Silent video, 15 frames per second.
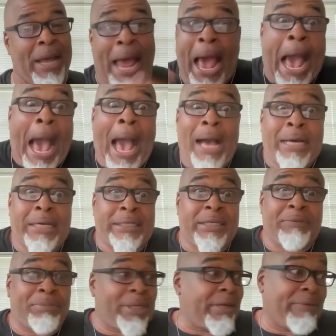I, I couldn't
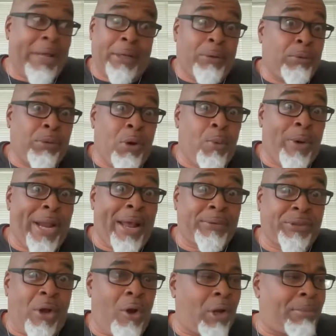even believe it. I don't know what I was
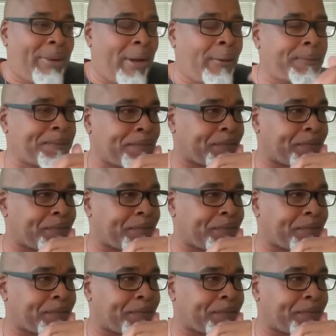talking about.